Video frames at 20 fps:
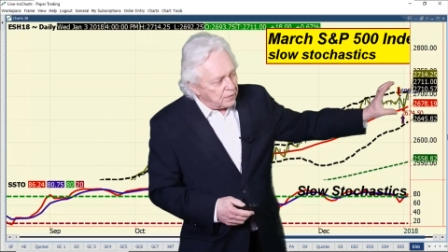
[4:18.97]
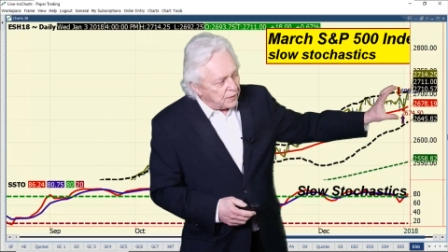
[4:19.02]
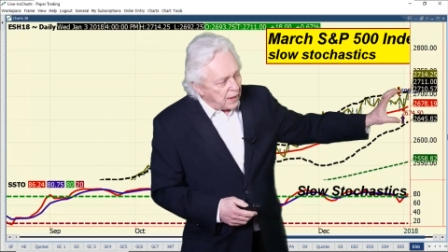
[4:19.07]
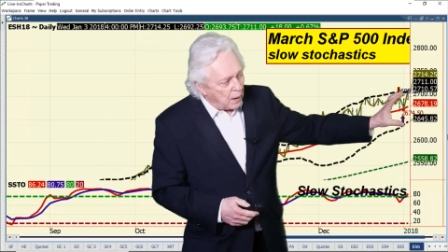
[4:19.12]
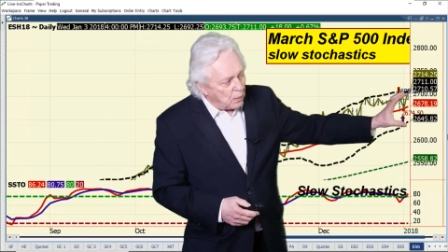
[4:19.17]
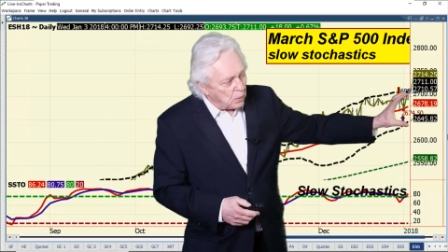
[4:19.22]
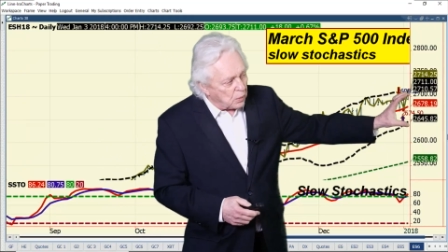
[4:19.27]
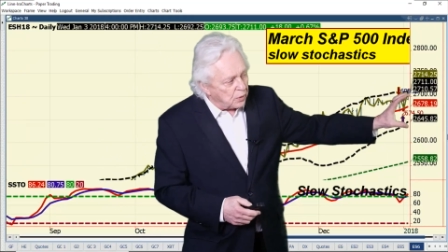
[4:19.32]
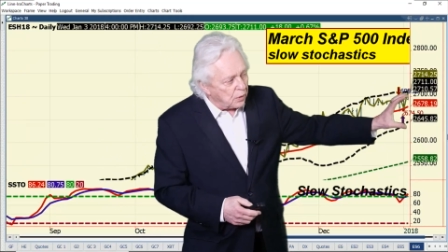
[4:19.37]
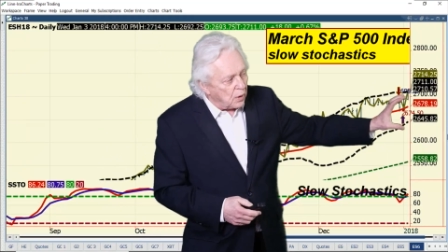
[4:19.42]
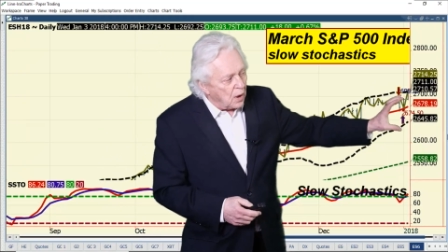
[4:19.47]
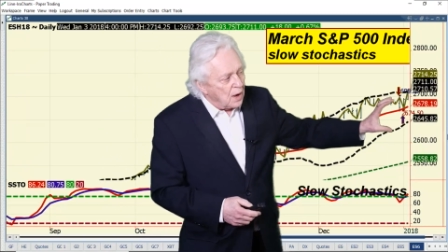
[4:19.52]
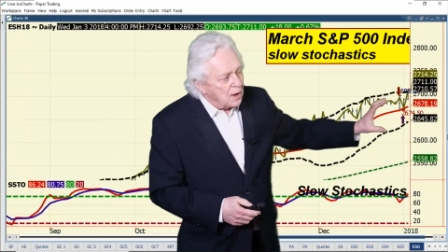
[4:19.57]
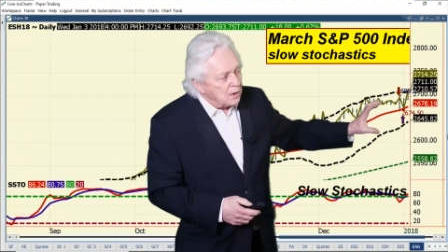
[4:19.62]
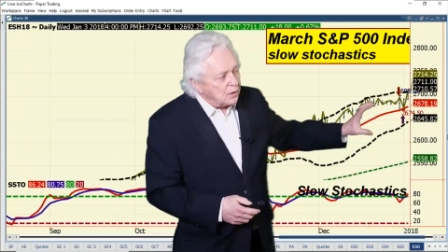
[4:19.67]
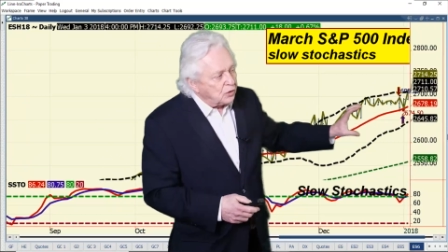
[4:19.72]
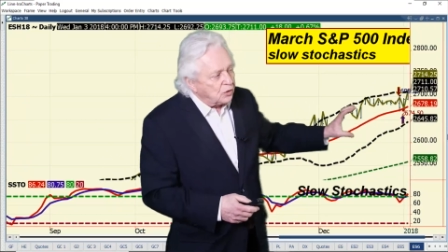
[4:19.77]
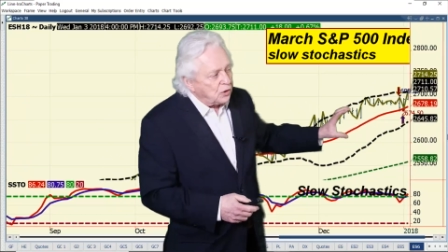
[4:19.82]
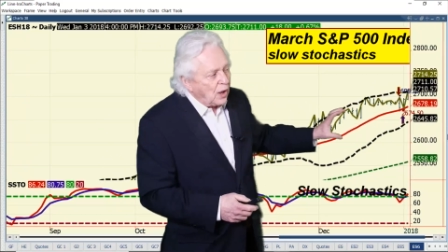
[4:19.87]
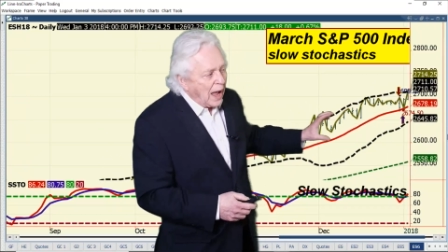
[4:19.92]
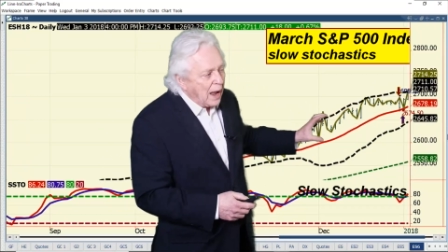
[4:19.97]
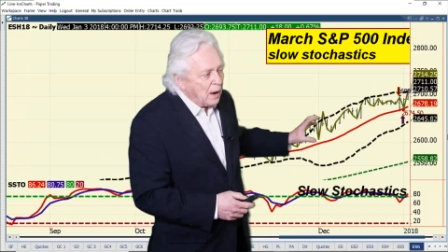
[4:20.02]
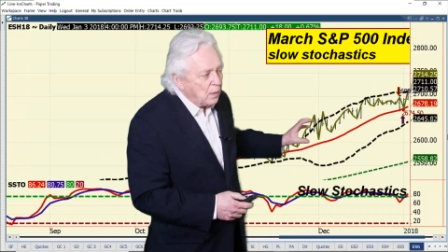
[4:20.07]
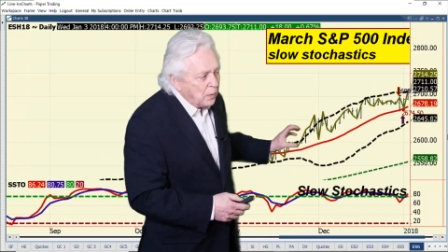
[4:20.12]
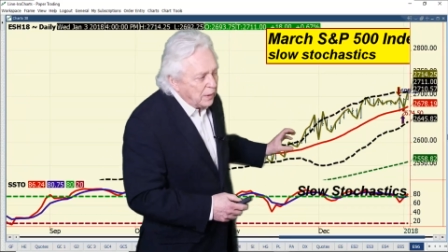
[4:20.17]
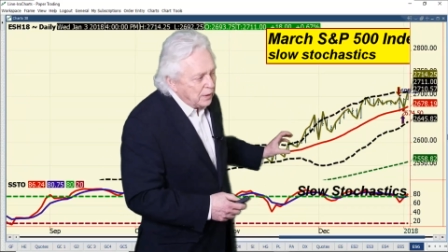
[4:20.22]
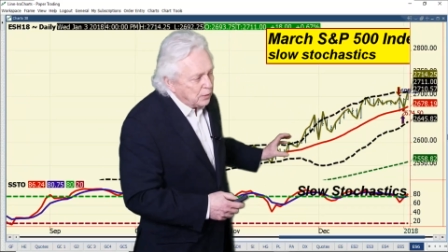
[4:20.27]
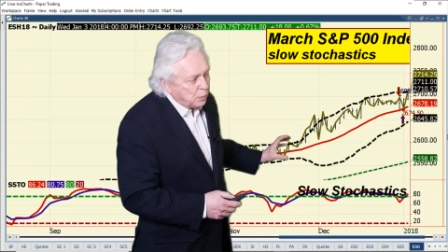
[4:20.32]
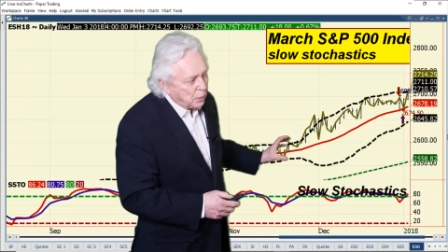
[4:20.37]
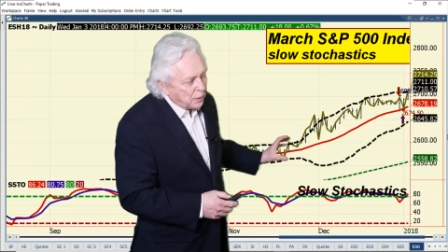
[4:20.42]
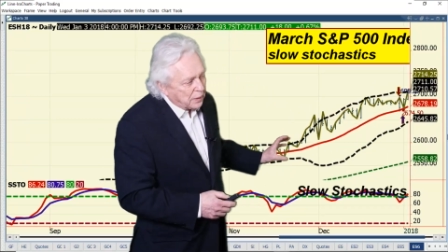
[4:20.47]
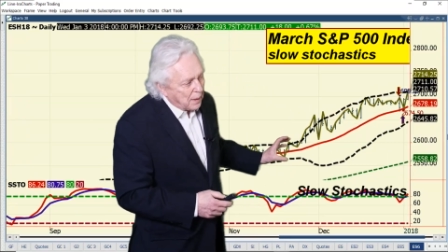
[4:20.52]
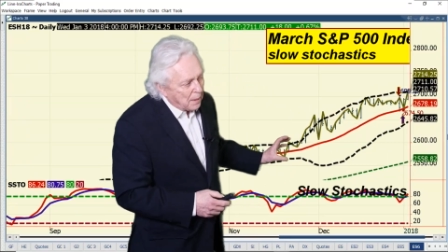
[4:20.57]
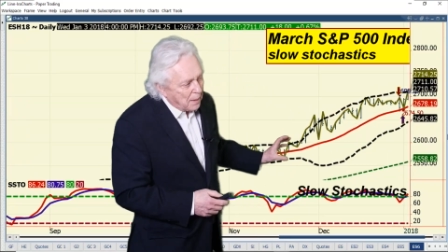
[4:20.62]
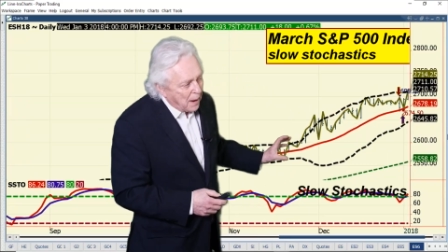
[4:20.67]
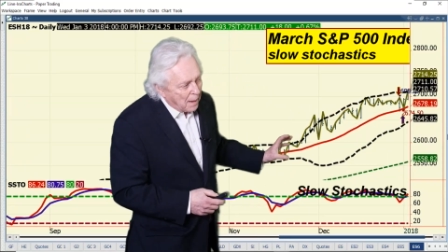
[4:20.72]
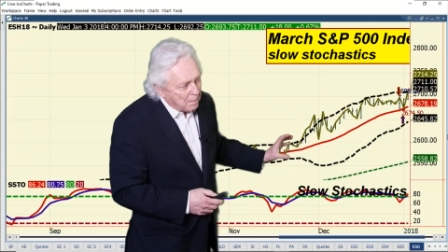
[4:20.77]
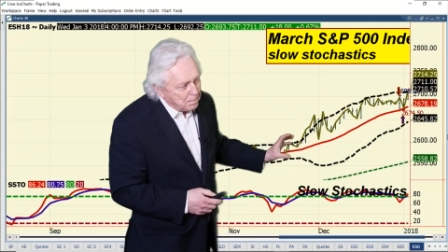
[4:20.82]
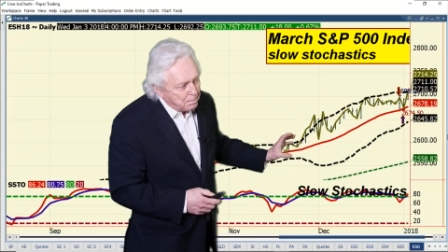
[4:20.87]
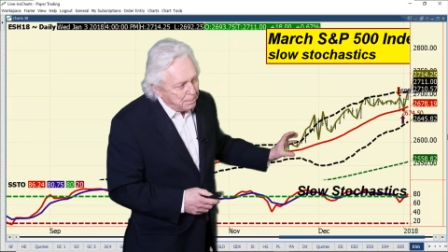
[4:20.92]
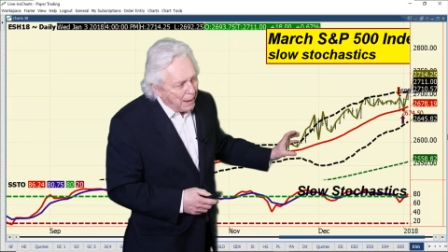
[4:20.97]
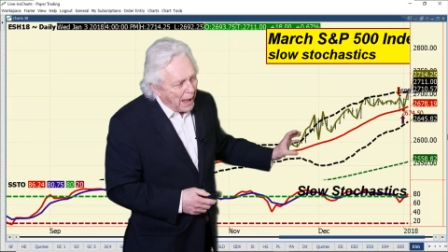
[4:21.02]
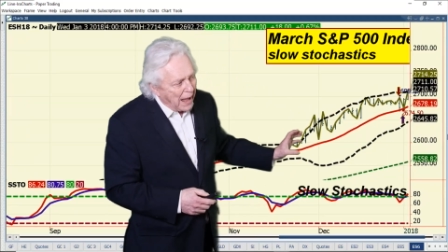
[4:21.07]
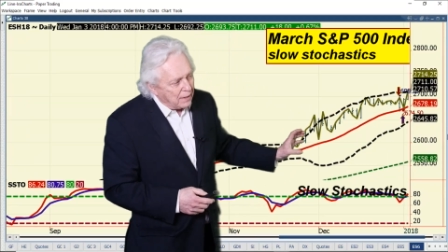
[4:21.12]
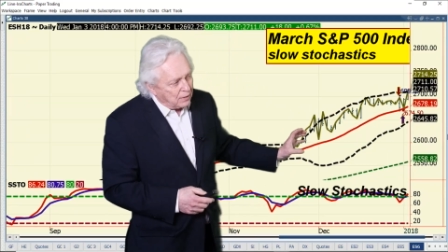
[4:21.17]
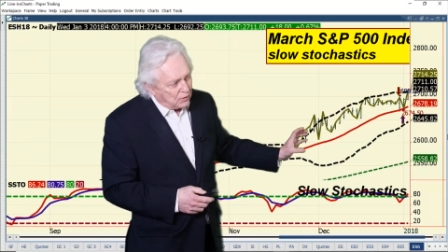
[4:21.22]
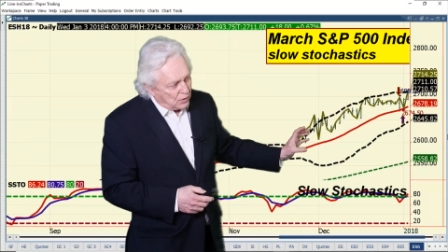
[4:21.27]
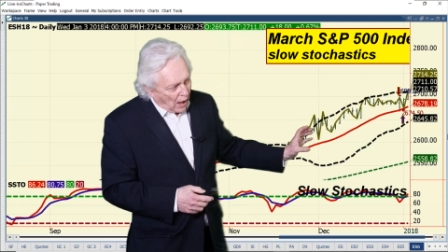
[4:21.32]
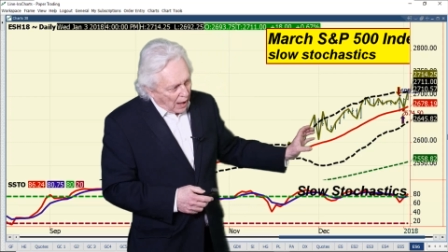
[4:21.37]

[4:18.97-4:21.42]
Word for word: They were sideways with a, a, bent.